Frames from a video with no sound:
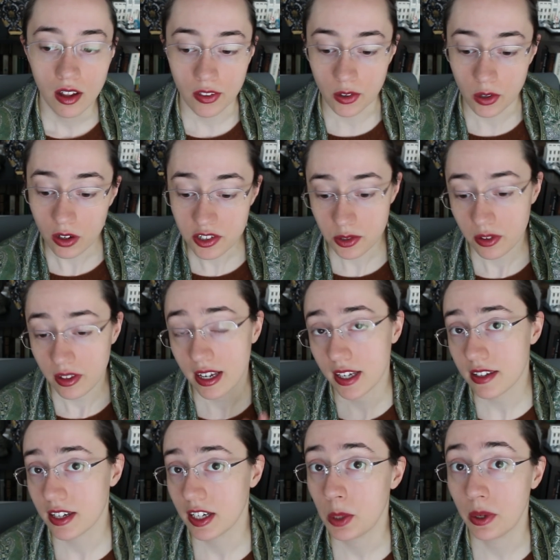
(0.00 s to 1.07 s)
There are also the
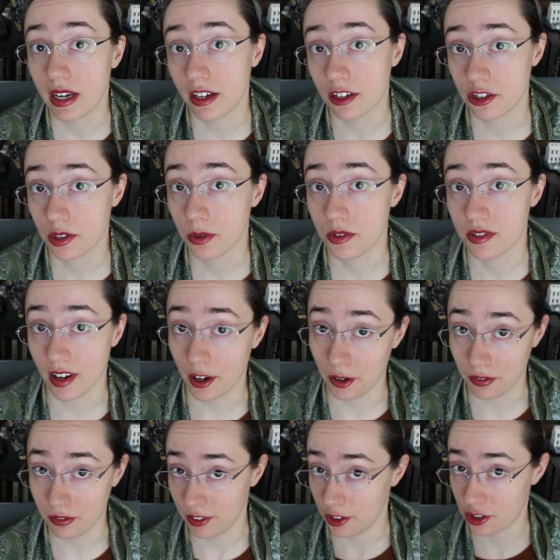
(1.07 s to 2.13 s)
continuing issues
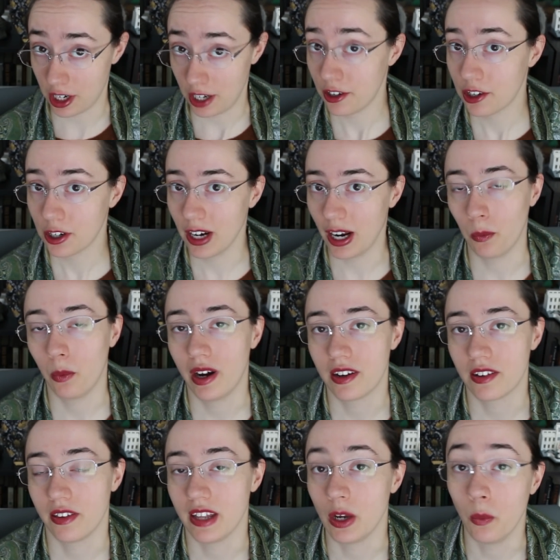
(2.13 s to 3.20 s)
of gender and
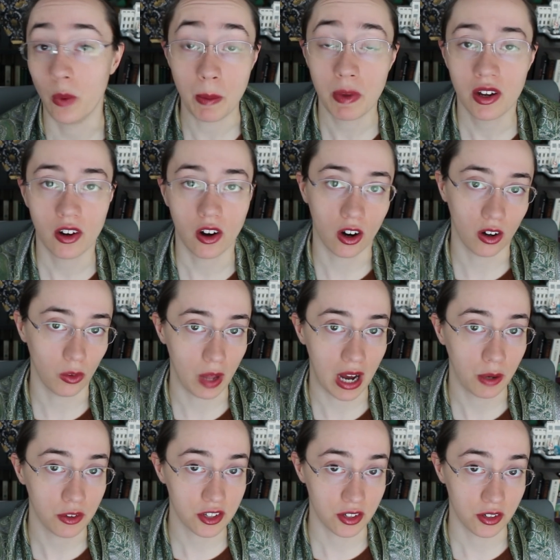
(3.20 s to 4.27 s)
what the women are
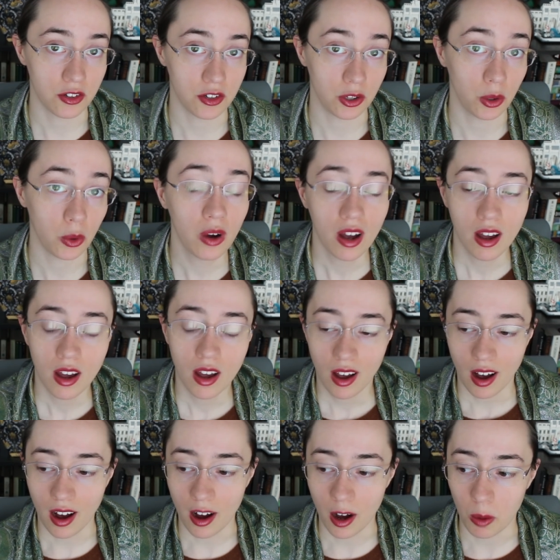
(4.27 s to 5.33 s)
allowed to do.
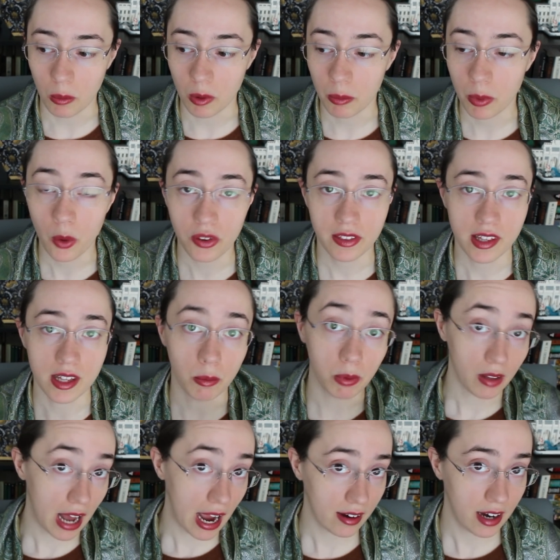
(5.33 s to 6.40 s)
Um, both the
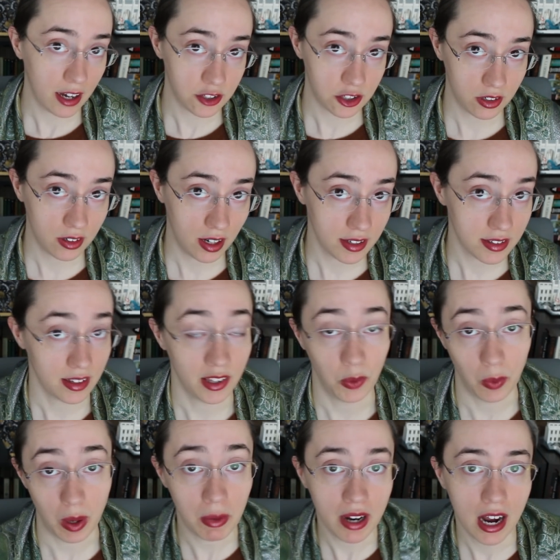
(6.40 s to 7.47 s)
black astronauts and the
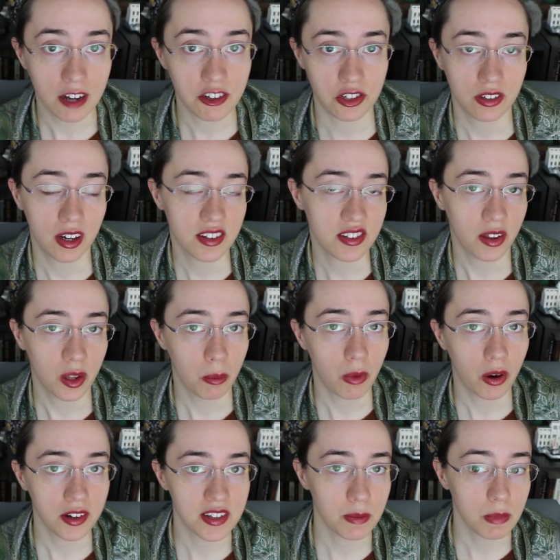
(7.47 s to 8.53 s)
women astronauts on the
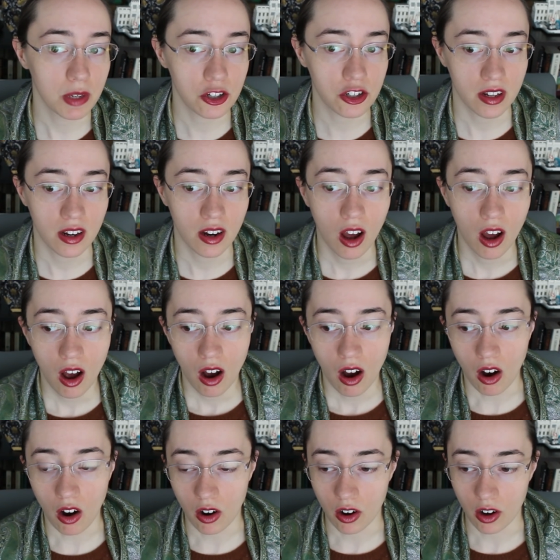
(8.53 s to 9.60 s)
Mars mission
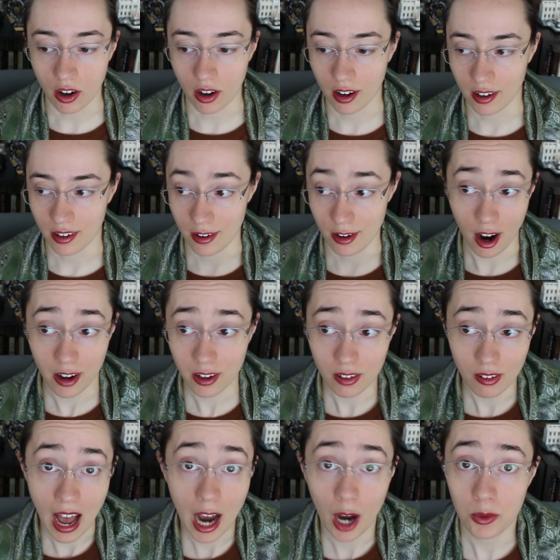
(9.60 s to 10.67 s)
are not
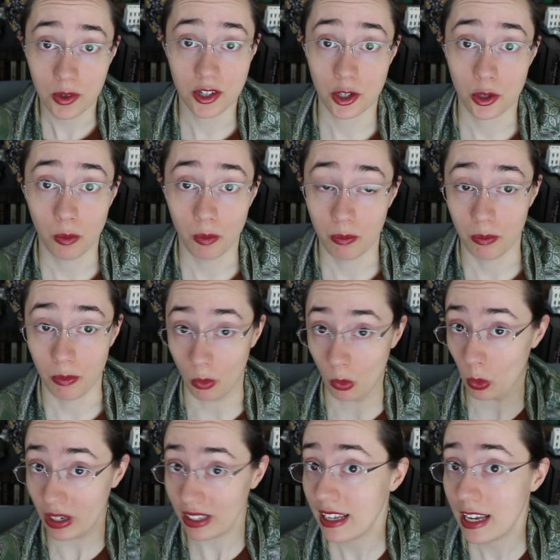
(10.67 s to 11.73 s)
allowed to
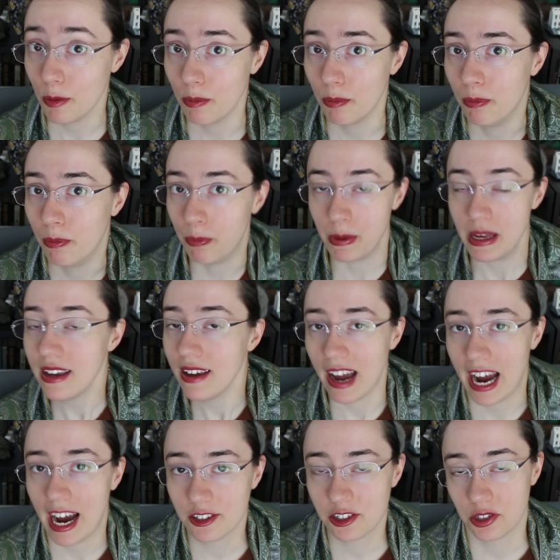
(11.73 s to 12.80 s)
really be
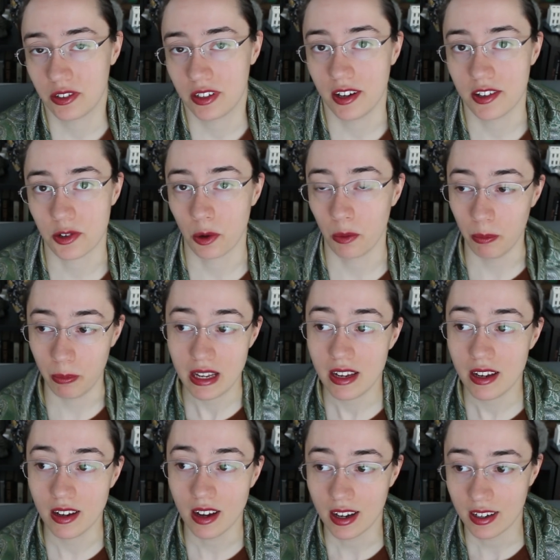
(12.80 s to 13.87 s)
astronauts or
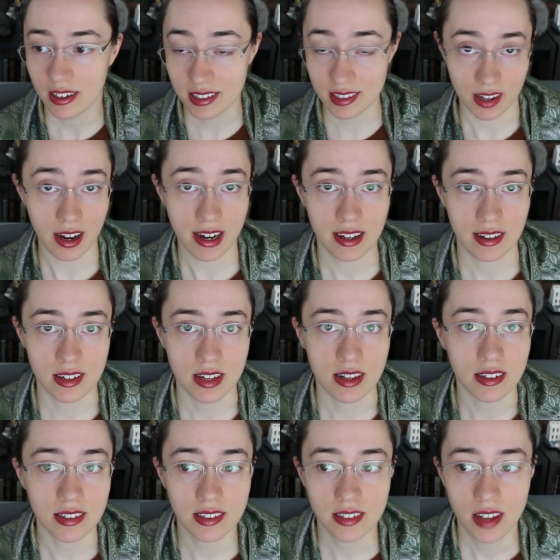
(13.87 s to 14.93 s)
be
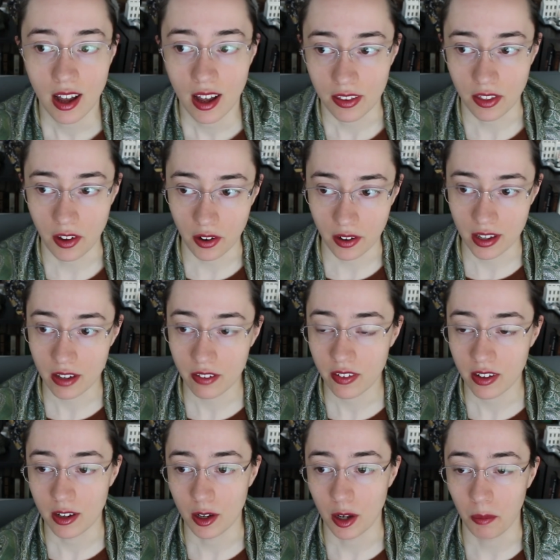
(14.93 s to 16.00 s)
scientists. They're
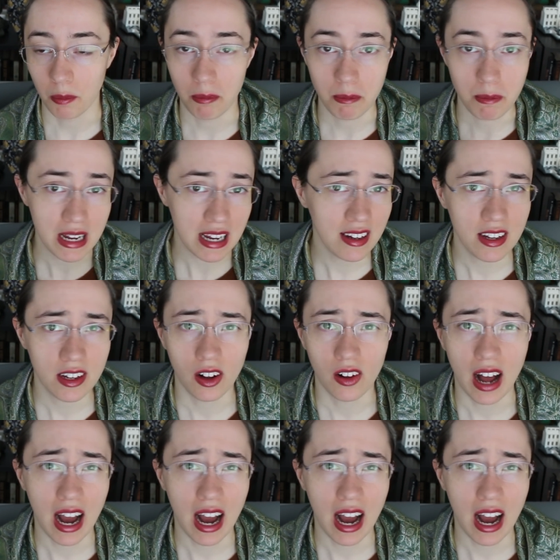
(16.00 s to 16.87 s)
given menial